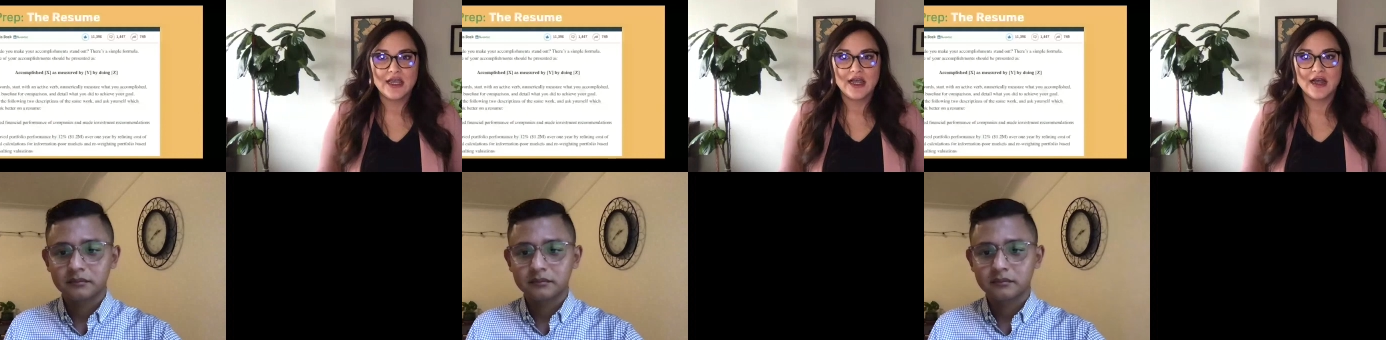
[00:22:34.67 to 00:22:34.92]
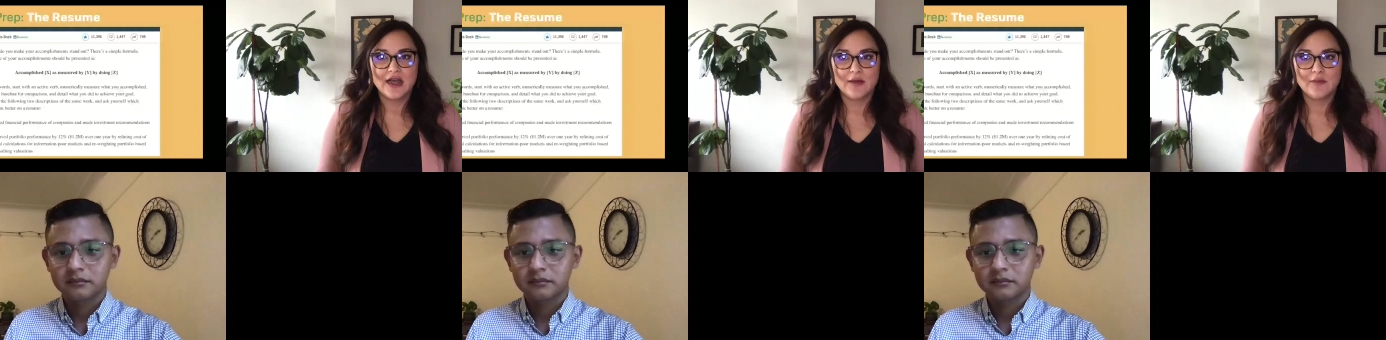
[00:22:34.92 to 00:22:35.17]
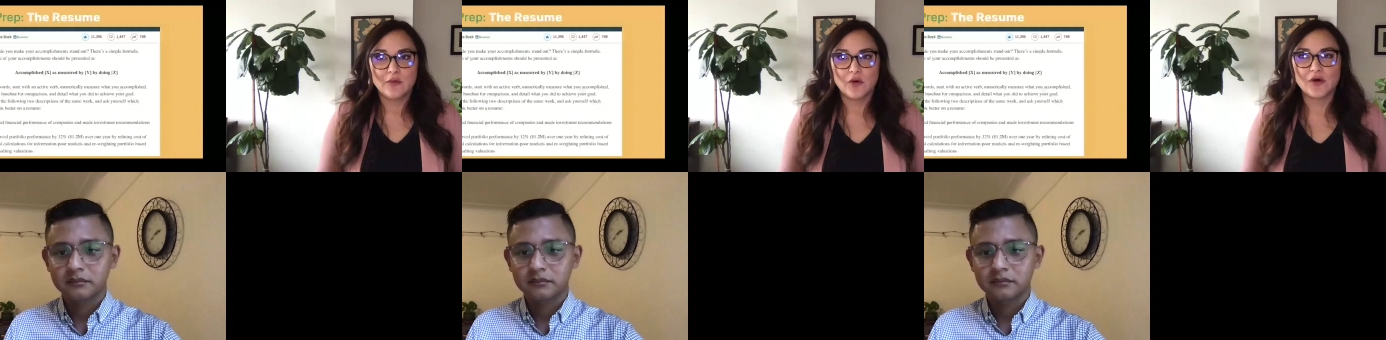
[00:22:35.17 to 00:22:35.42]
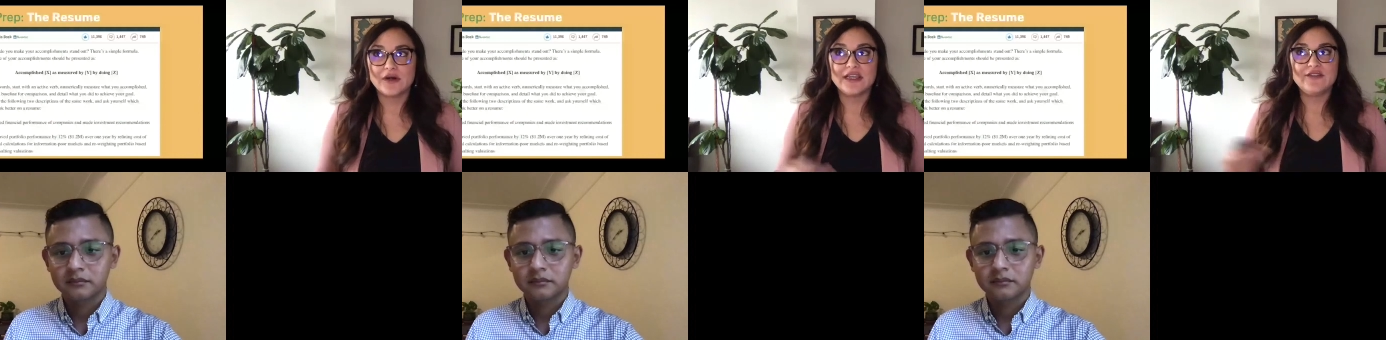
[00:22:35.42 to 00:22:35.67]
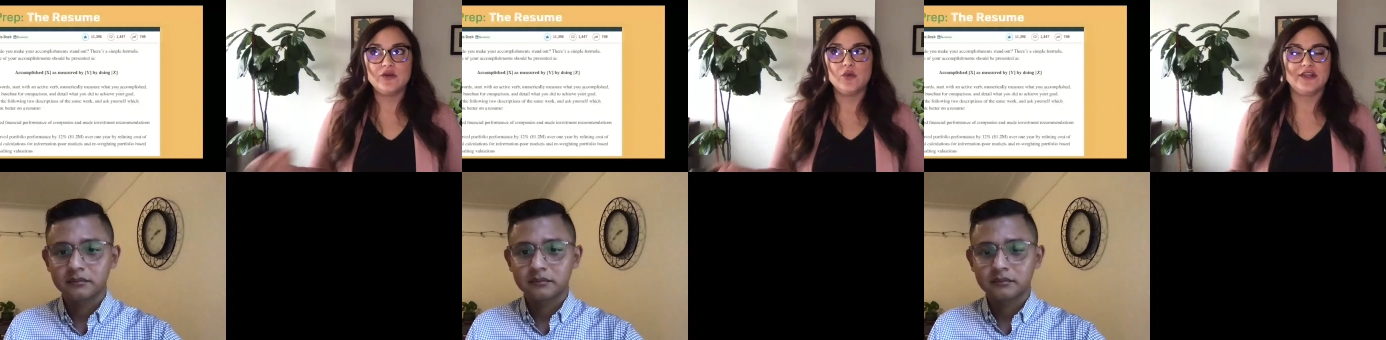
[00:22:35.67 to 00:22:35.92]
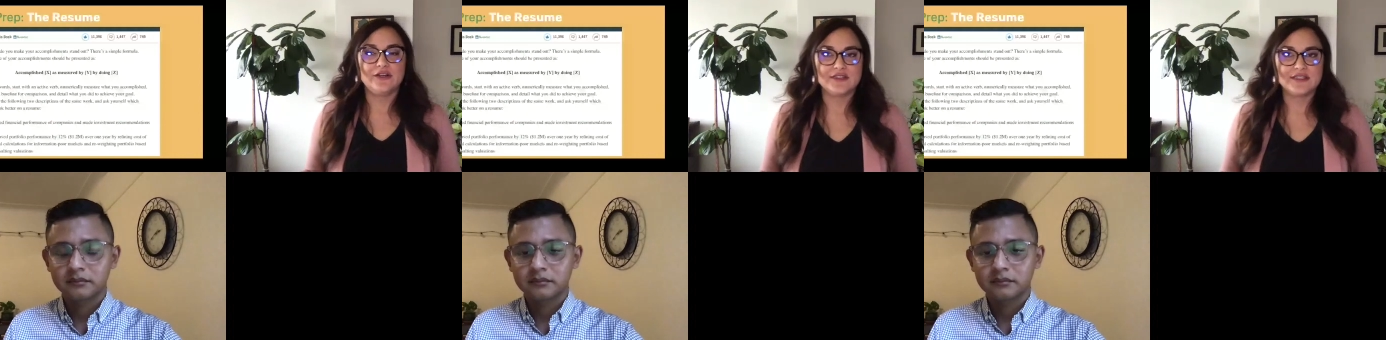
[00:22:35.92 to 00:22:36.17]
Speaker 1: um, or even what
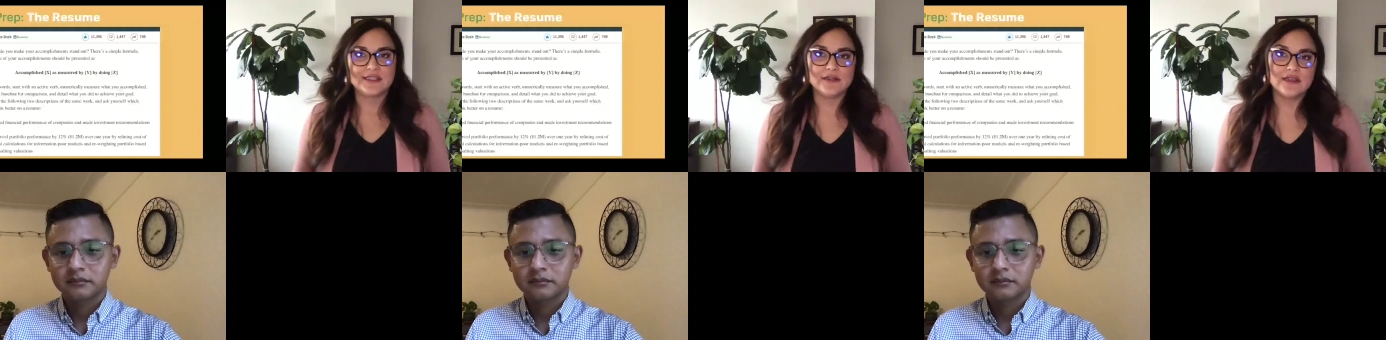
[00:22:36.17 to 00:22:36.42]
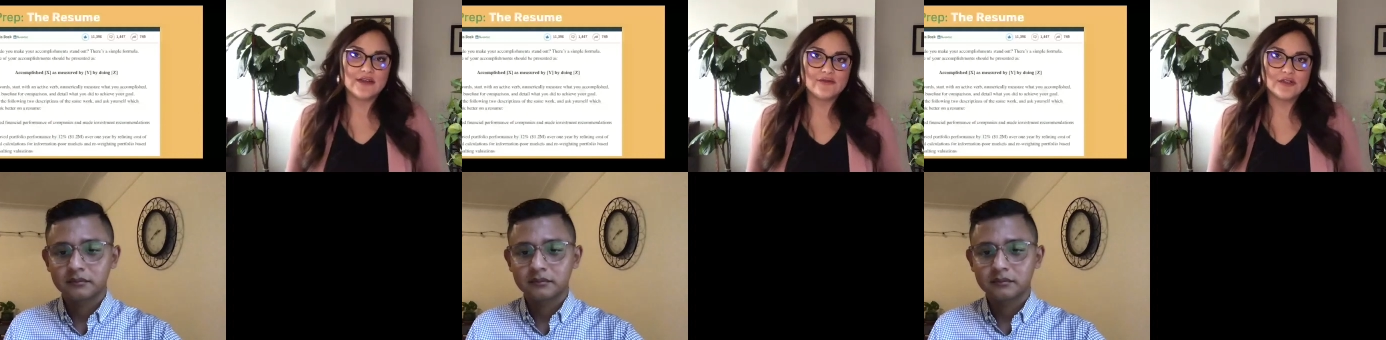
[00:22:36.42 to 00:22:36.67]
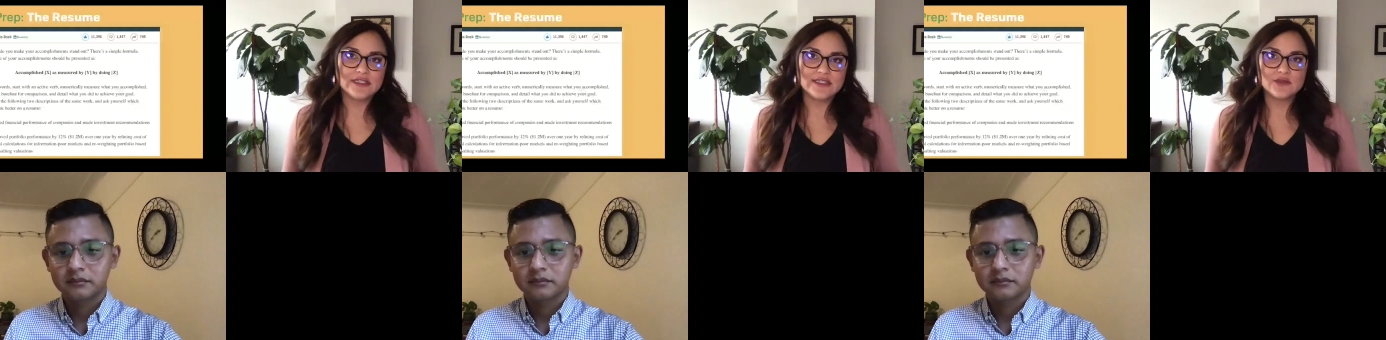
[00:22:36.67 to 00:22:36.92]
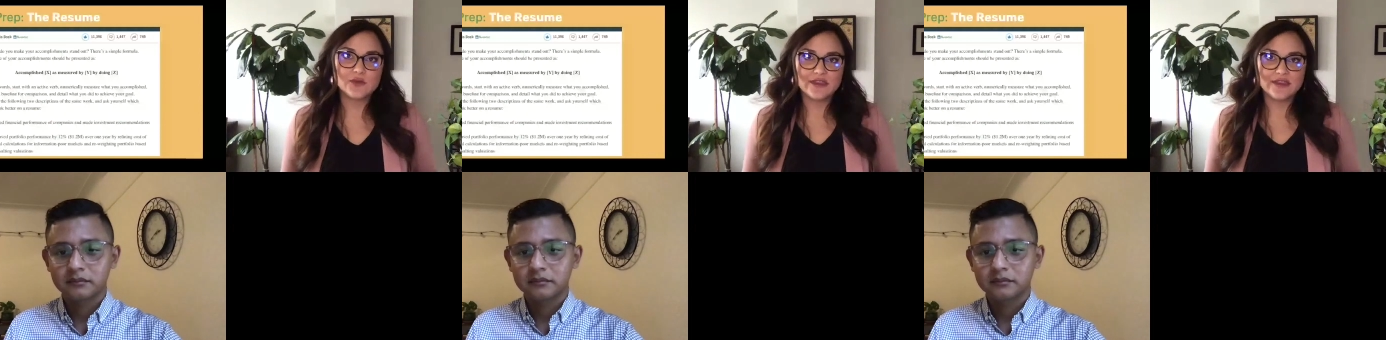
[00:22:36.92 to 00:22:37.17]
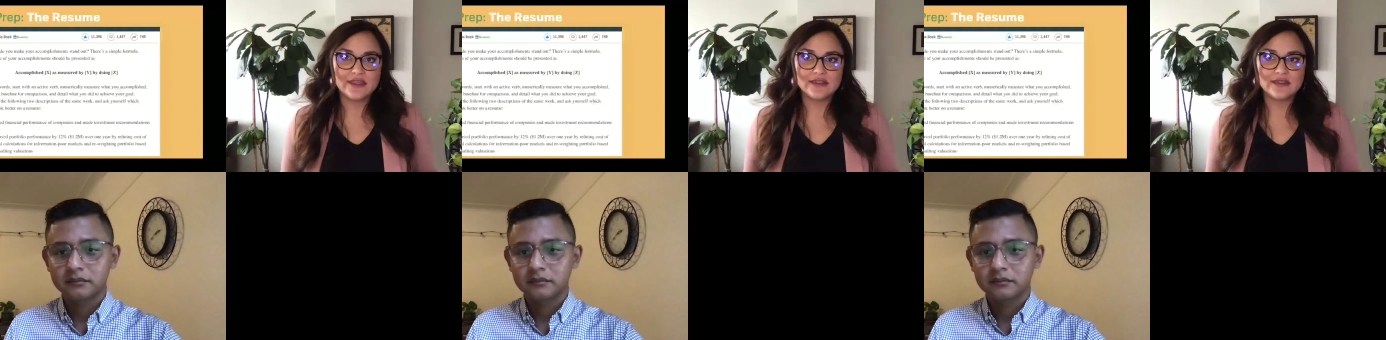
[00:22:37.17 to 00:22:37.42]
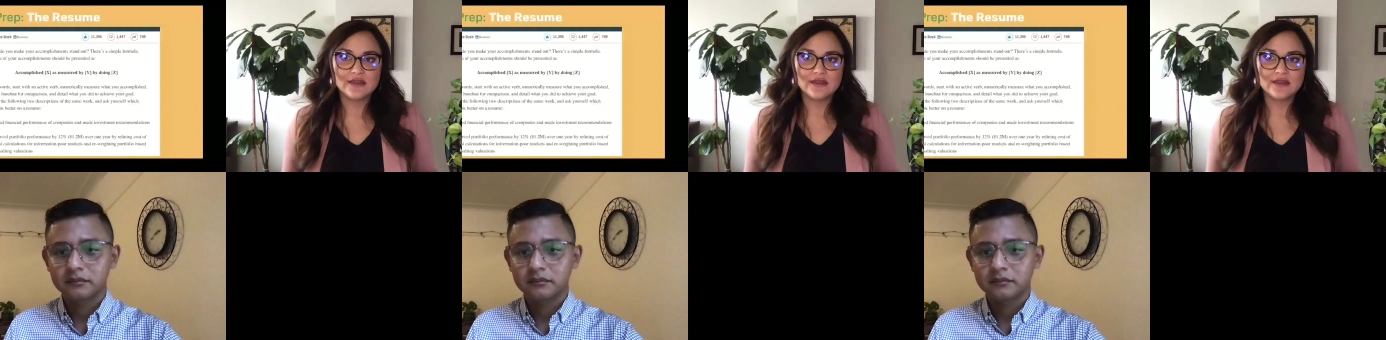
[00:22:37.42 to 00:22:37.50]
your skill level is with it?